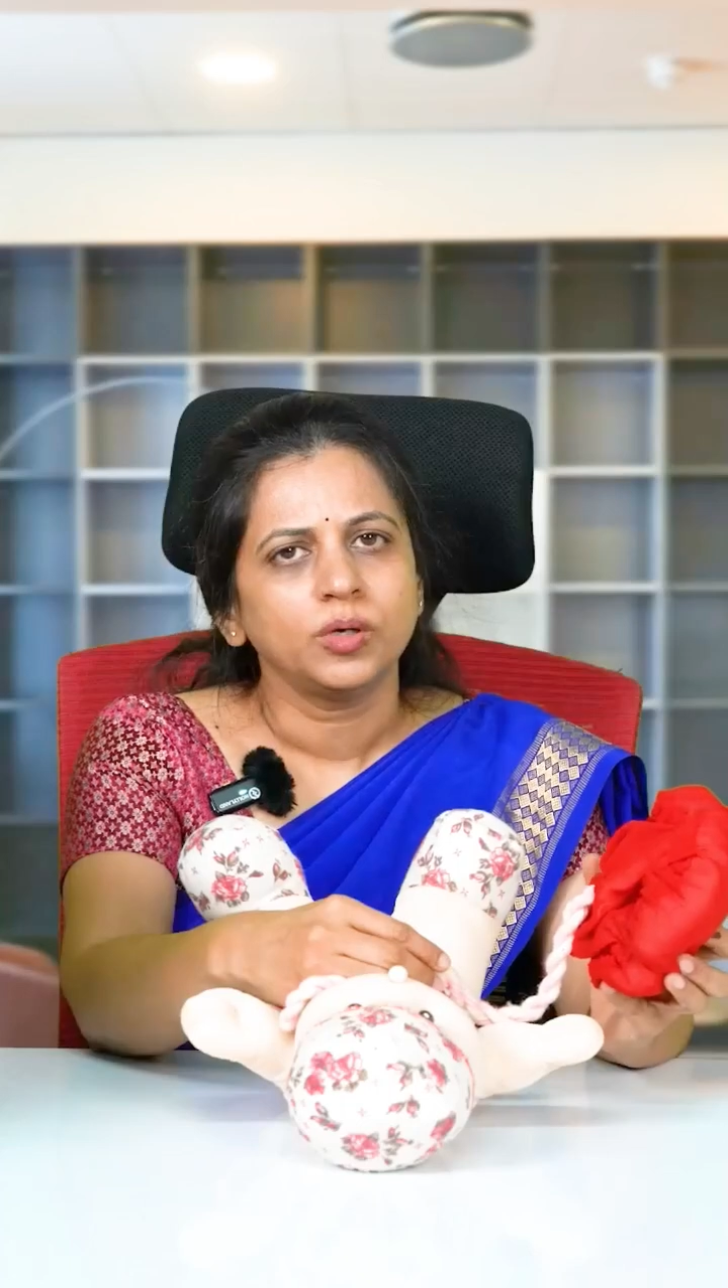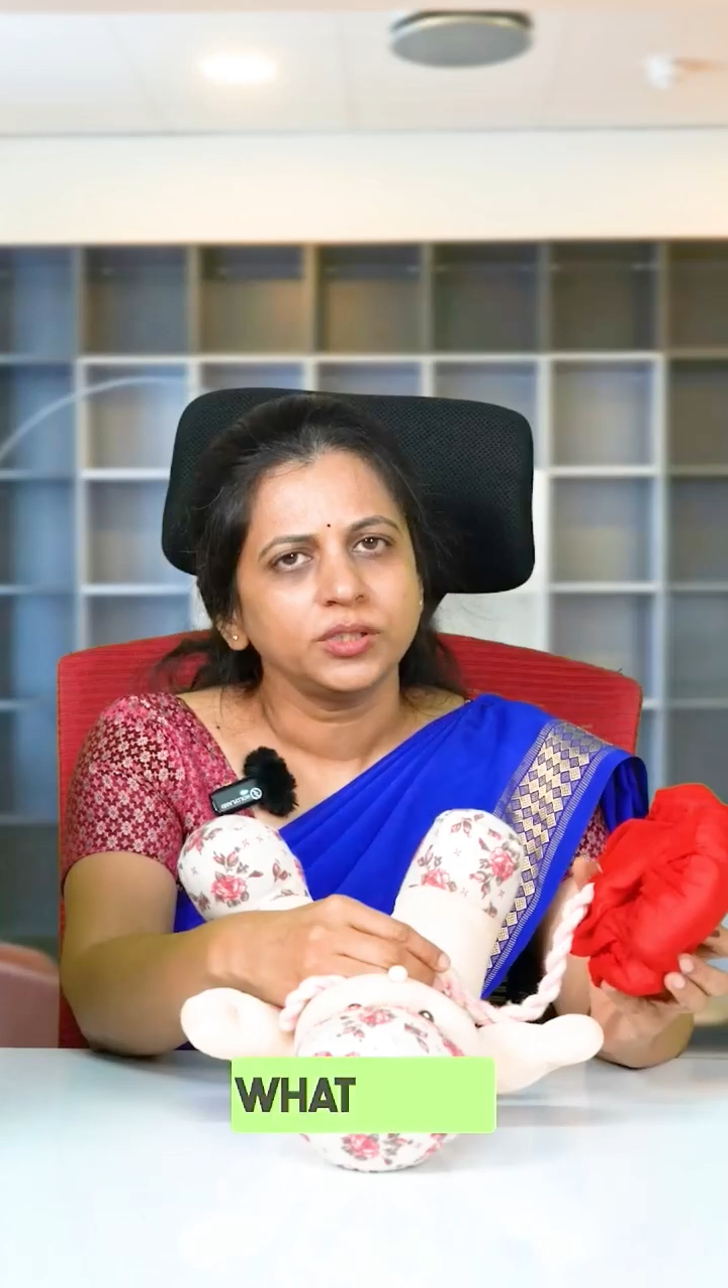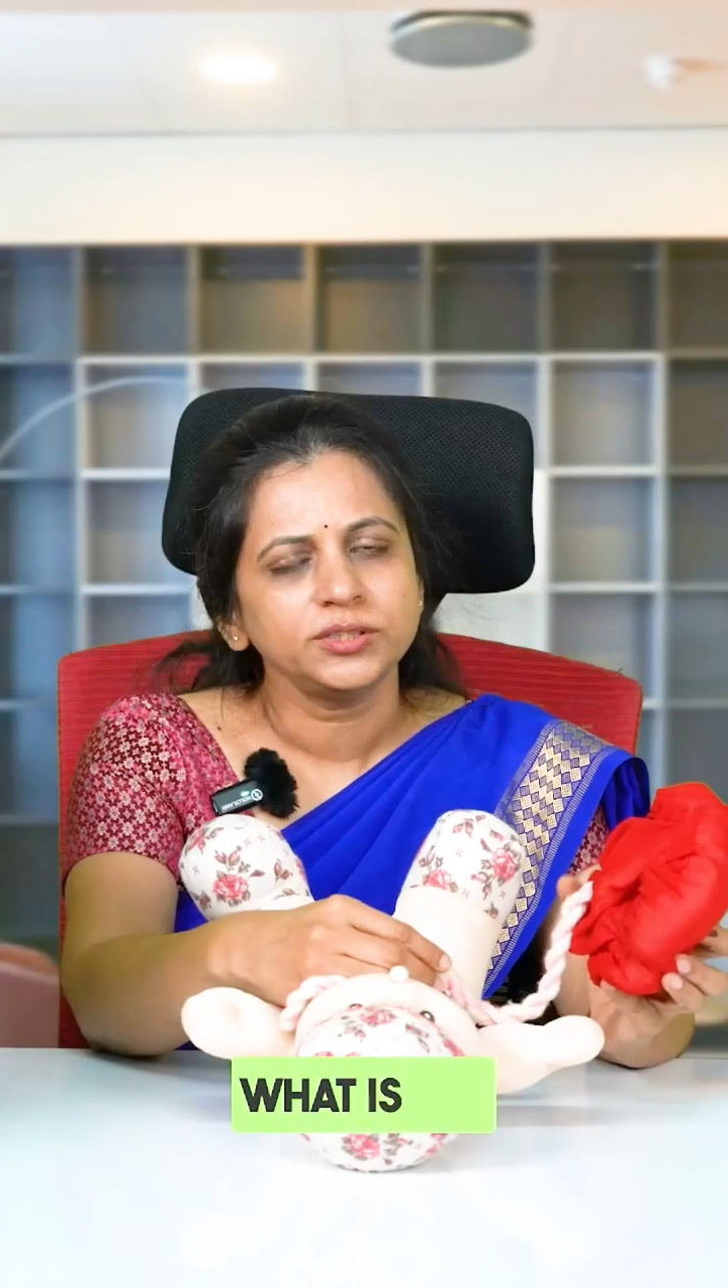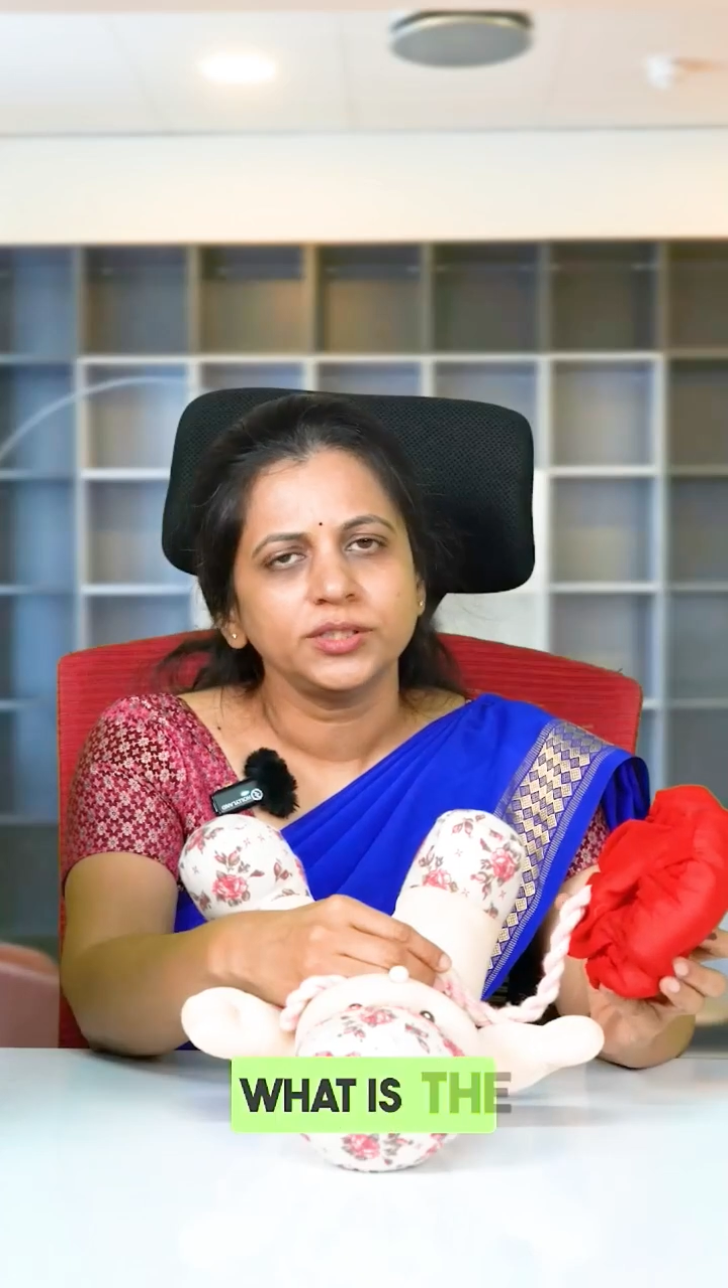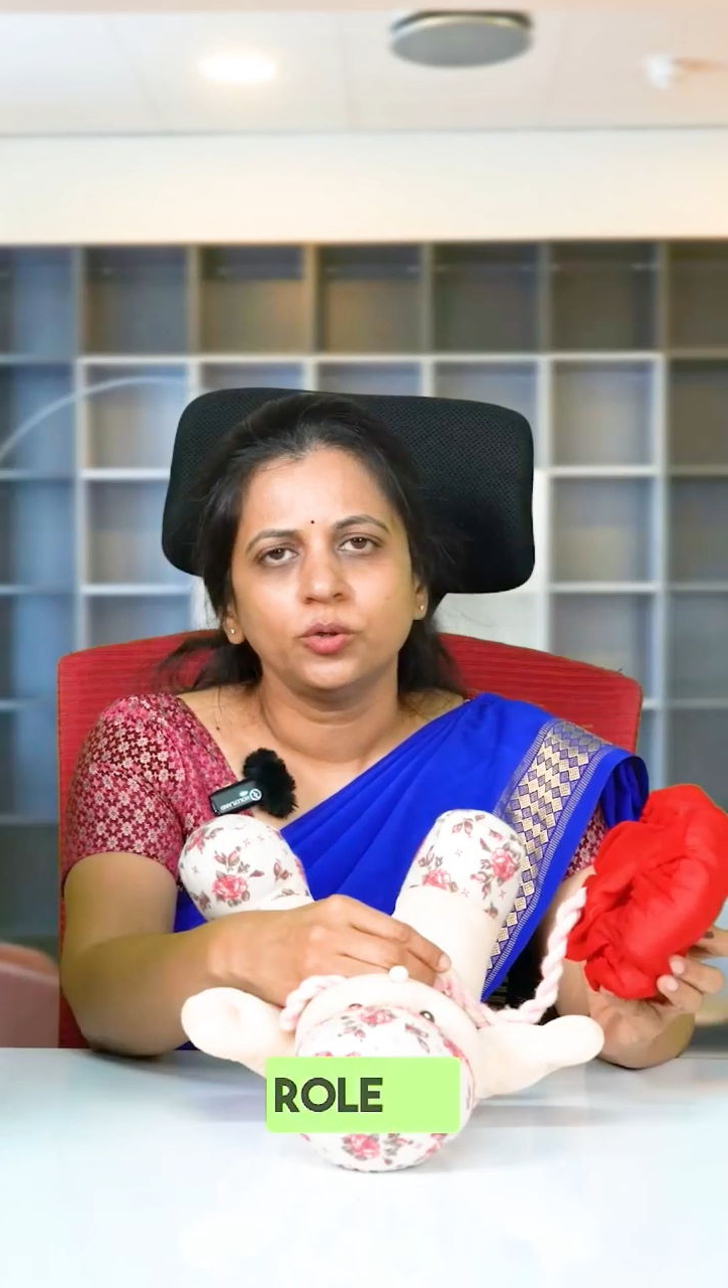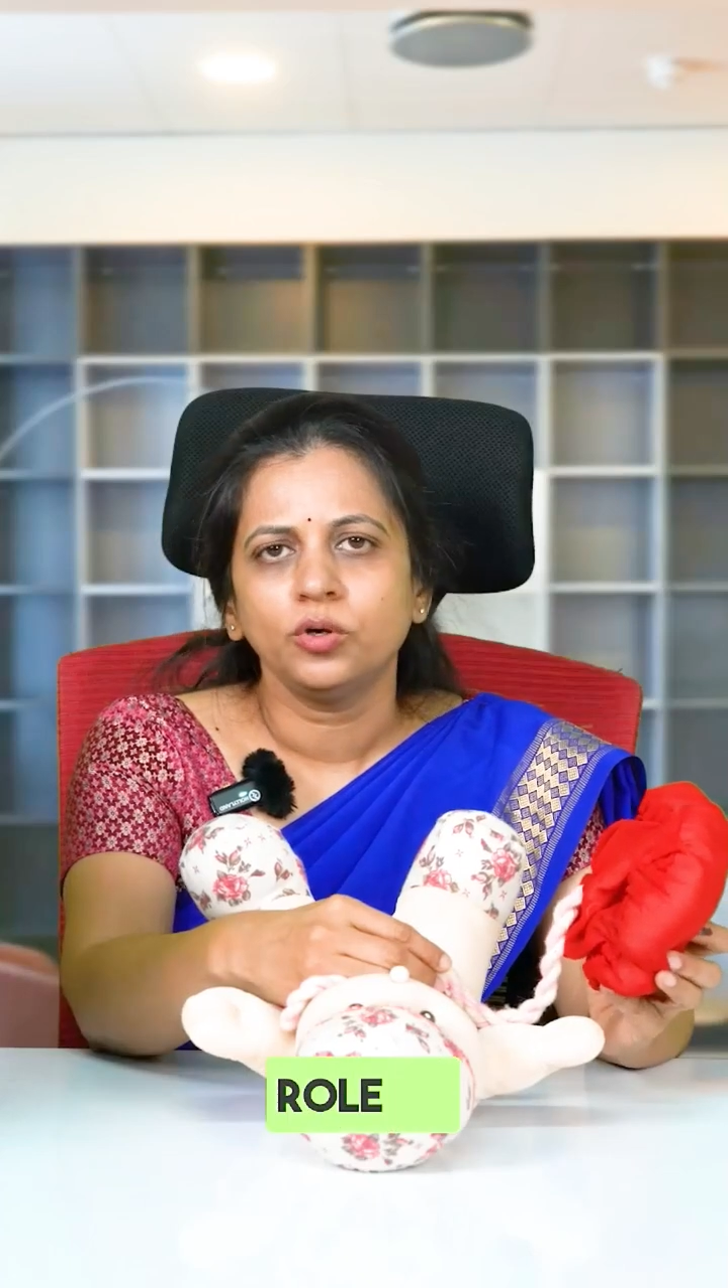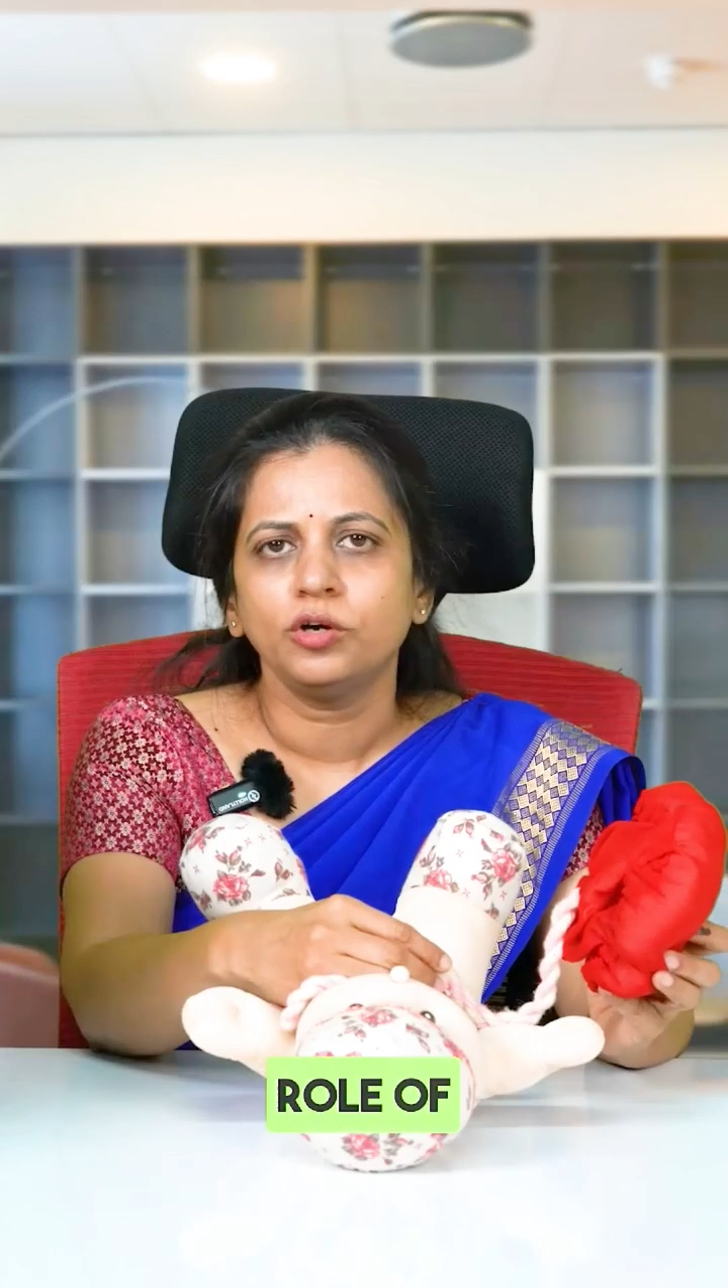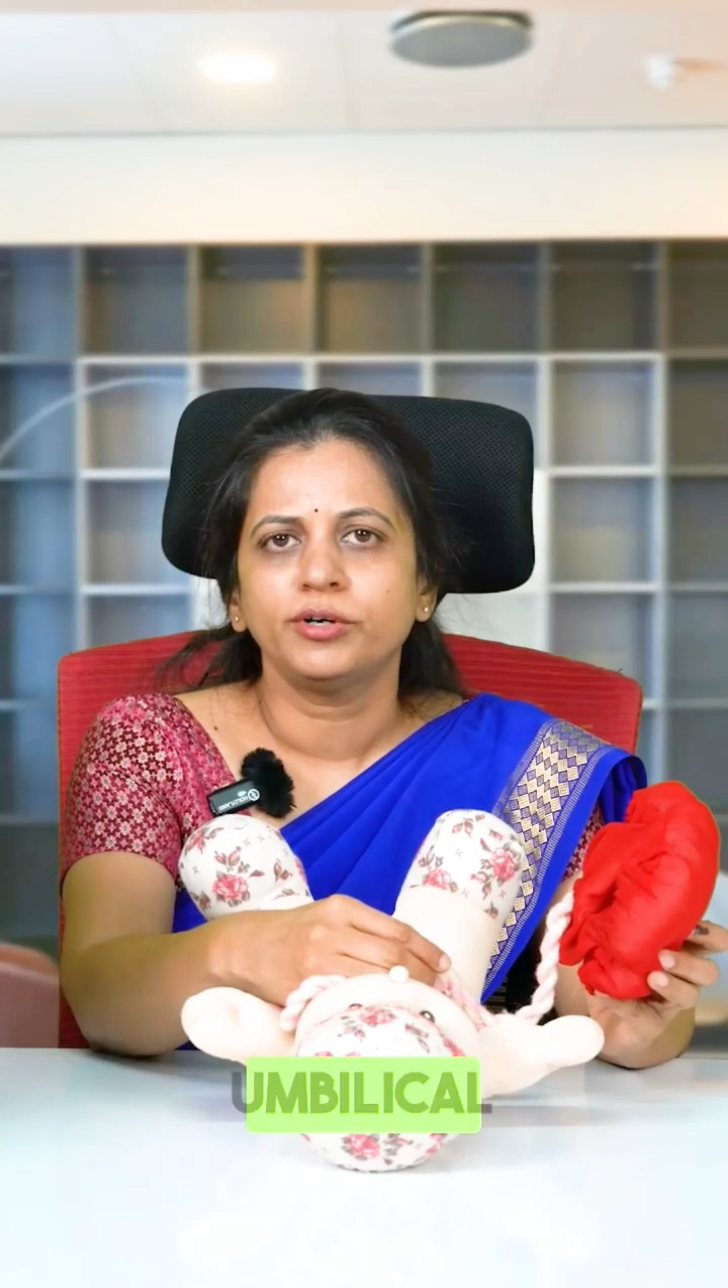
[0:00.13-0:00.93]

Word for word: What is the role